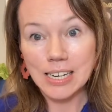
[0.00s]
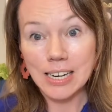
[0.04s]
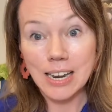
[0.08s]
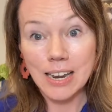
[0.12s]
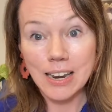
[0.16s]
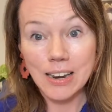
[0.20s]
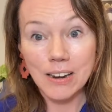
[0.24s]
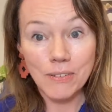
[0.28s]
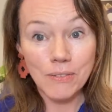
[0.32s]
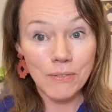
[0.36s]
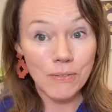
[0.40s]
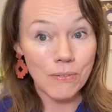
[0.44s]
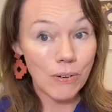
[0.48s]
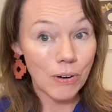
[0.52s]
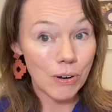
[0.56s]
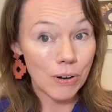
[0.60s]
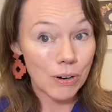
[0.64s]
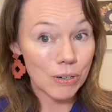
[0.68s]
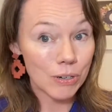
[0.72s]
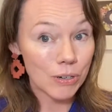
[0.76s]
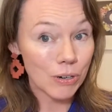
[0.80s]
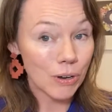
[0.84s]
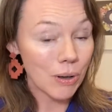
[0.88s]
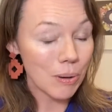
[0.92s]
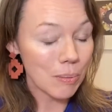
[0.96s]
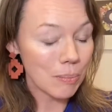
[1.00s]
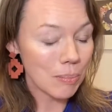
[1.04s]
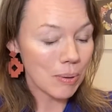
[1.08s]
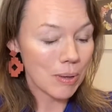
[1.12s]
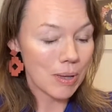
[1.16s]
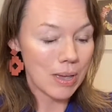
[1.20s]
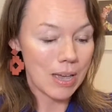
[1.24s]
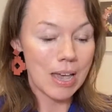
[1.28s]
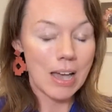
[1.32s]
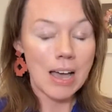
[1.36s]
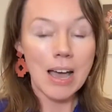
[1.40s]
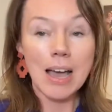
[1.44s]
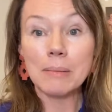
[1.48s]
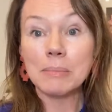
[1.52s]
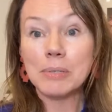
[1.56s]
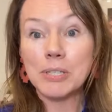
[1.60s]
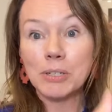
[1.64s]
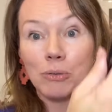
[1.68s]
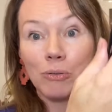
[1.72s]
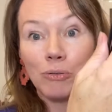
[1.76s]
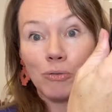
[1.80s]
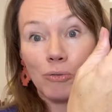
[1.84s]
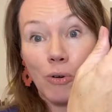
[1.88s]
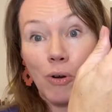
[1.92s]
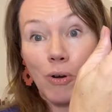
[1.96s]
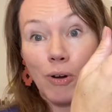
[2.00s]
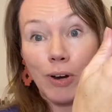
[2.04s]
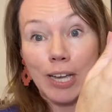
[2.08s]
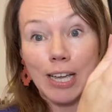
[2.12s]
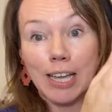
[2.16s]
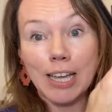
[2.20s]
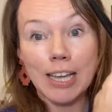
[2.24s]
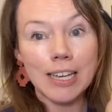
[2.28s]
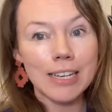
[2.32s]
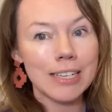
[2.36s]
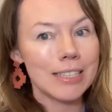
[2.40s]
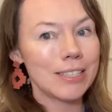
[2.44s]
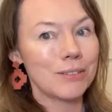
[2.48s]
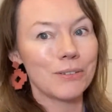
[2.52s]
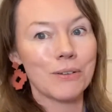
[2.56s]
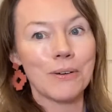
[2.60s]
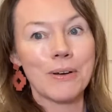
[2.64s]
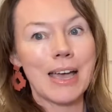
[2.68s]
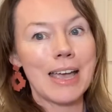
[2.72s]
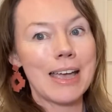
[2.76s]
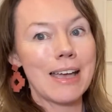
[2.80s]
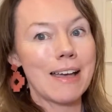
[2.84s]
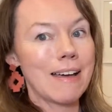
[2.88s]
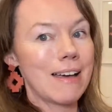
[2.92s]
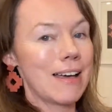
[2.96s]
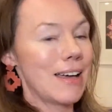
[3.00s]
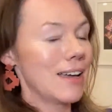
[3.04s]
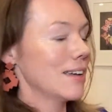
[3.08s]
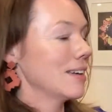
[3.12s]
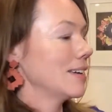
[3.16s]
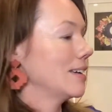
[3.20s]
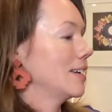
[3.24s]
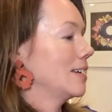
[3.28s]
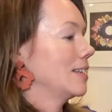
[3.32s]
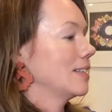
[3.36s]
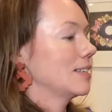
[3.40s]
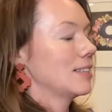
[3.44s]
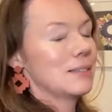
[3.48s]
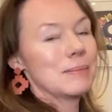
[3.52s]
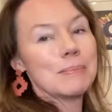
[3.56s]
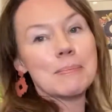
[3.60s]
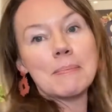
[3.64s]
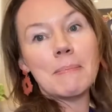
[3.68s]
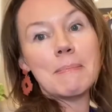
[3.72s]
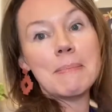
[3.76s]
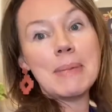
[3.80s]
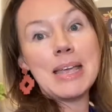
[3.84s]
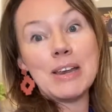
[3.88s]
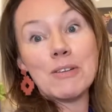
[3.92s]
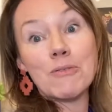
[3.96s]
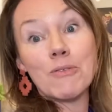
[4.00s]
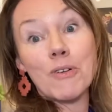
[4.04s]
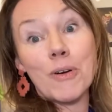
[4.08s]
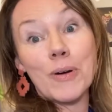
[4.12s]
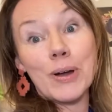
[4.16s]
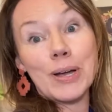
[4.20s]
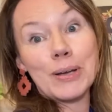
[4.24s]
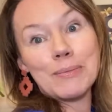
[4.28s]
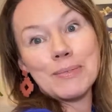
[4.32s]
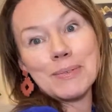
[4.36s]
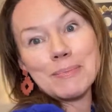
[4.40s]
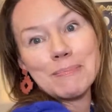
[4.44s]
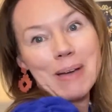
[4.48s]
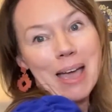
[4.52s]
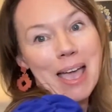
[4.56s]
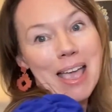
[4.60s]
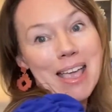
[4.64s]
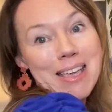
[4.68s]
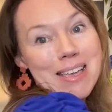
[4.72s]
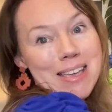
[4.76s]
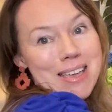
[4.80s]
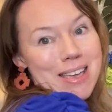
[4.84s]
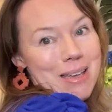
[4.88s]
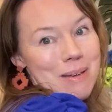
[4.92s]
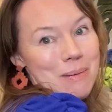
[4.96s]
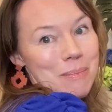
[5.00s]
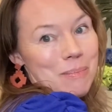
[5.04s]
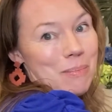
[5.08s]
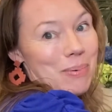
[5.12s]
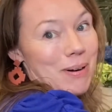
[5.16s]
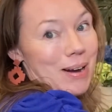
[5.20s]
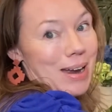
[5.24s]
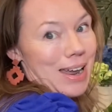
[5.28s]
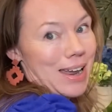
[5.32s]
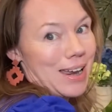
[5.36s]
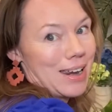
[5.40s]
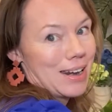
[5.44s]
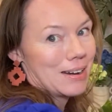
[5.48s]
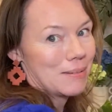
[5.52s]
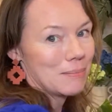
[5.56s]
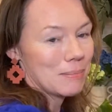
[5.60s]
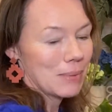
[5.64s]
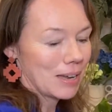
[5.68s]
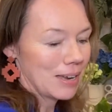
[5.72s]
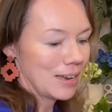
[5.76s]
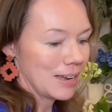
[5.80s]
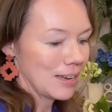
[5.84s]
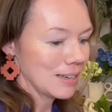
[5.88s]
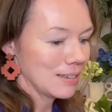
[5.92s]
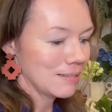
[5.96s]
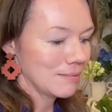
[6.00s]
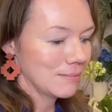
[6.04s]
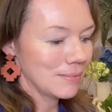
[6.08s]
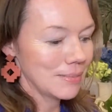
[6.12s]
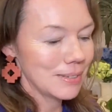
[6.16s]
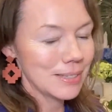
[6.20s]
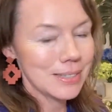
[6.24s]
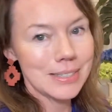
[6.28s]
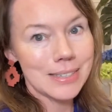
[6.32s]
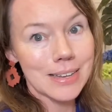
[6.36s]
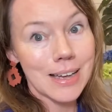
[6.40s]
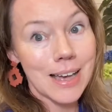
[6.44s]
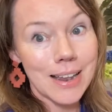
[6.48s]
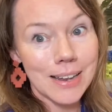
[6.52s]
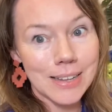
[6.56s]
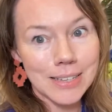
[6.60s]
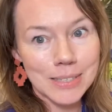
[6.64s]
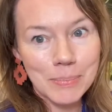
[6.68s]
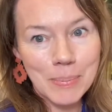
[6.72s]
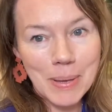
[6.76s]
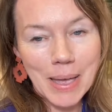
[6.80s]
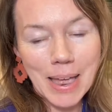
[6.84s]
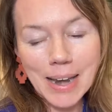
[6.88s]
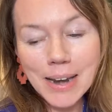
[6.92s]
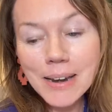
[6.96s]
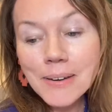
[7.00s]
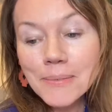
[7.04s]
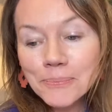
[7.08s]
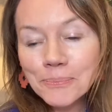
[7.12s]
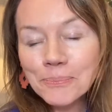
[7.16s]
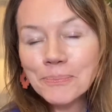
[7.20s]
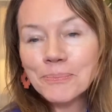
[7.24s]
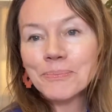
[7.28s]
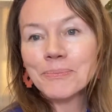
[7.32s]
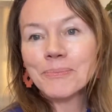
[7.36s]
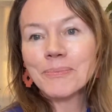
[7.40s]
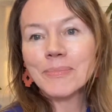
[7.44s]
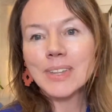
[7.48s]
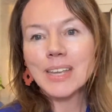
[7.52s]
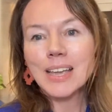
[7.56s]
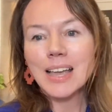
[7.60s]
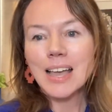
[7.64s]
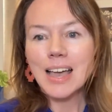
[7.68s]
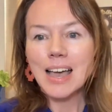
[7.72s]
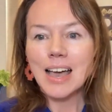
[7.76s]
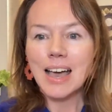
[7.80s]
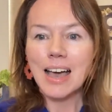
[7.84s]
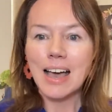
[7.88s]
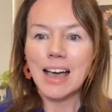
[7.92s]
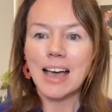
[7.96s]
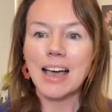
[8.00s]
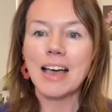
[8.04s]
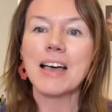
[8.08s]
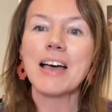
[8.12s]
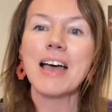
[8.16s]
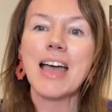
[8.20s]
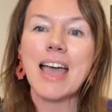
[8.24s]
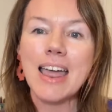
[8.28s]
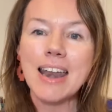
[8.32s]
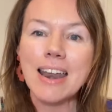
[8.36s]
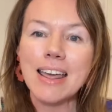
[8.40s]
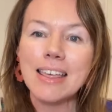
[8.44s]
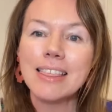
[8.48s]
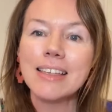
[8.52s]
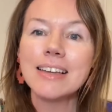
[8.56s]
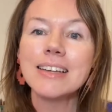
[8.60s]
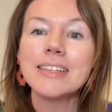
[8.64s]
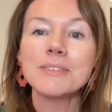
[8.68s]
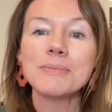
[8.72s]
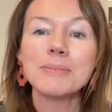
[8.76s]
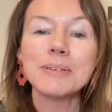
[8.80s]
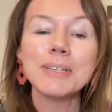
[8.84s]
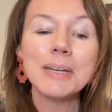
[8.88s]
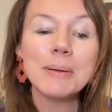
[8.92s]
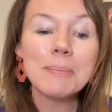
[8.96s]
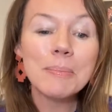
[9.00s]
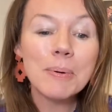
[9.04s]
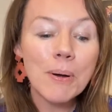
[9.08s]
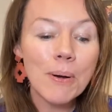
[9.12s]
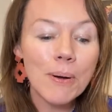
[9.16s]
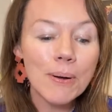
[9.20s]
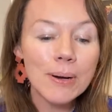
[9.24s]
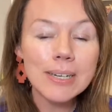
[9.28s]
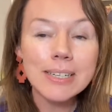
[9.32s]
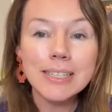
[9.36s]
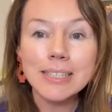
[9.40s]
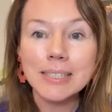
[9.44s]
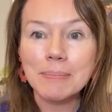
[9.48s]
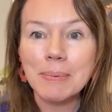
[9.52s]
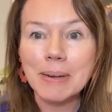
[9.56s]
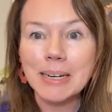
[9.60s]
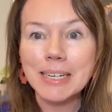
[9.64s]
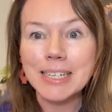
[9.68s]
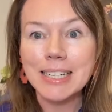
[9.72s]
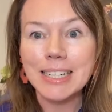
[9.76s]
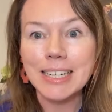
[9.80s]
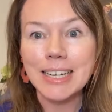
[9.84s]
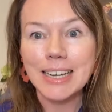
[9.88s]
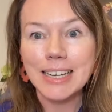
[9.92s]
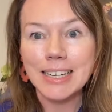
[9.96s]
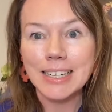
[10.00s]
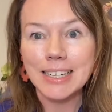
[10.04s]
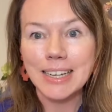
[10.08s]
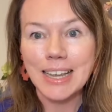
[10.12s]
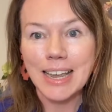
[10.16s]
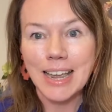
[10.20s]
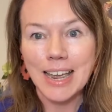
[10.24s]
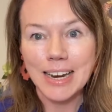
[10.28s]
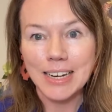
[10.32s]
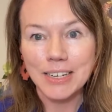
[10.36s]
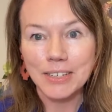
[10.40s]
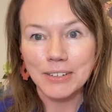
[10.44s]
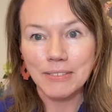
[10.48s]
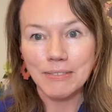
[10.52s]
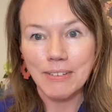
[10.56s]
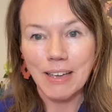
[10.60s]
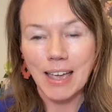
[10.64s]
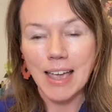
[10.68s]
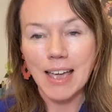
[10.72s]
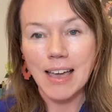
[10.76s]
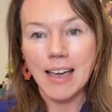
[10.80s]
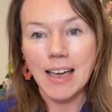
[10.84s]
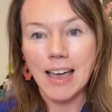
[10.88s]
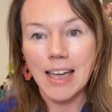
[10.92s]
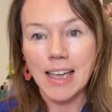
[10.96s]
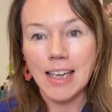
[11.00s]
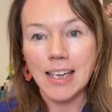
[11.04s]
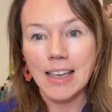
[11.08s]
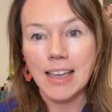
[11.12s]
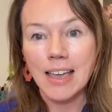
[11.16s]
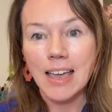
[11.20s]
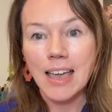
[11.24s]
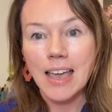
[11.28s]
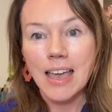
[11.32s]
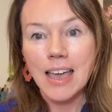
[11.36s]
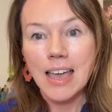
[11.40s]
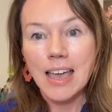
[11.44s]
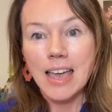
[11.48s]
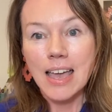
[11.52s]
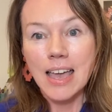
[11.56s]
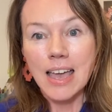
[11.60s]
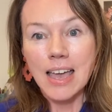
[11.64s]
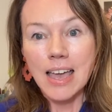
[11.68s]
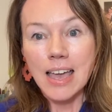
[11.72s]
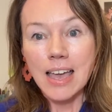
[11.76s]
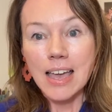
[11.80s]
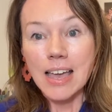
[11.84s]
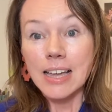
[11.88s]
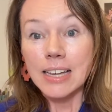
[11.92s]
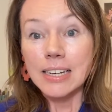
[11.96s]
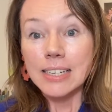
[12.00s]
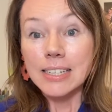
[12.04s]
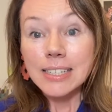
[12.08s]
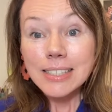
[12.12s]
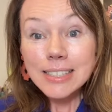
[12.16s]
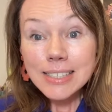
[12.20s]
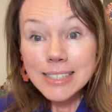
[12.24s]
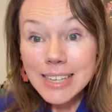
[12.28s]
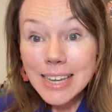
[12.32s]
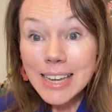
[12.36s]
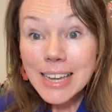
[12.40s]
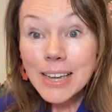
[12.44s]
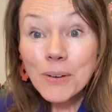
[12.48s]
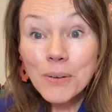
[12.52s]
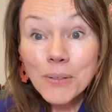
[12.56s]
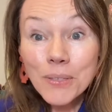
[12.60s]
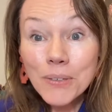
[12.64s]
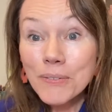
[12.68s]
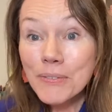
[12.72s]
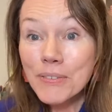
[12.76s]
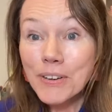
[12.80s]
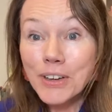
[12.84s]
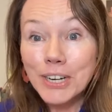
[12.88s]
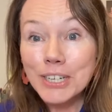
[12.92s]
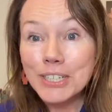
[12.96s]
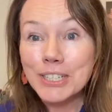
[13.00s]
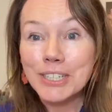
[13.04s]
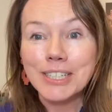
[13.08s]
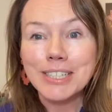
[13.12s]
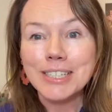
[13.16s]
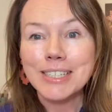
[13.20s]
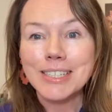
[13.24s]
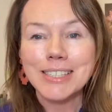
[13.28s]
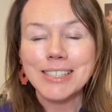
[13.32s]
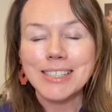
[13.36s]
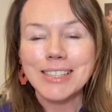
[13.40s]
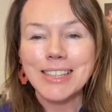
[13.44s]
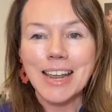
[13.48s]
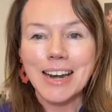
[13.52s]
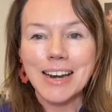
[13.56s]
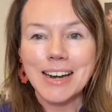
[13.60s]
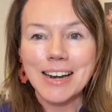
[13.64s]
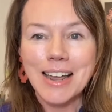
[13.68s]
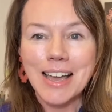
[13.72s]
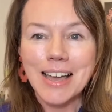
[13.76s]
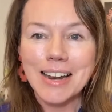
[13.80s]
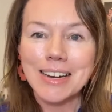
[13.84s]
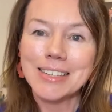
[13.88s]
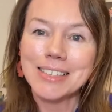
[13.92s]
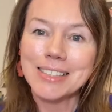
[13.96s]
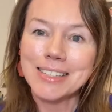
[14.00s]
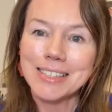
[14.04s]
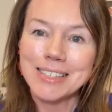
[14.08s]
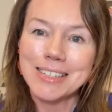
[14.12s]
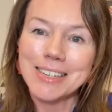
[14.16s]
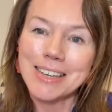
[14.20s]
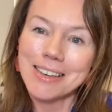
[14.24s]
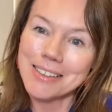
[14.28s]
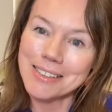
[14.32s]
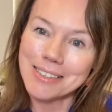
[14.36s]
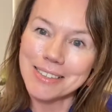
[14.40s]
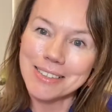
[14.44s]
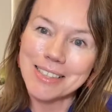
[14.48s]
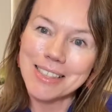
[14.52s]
in Photoshop. I'm still drawing it, it's not AI, it's me drawing with my brain and my stylus pen. And I think it's really important, especially in the age of AI, to see all the versions that an artist does